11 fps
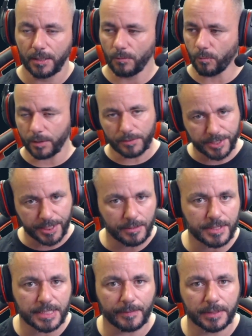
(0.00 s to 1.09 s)
Why not show
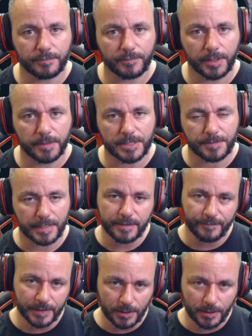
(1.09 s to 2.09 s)
some of the room, especially if it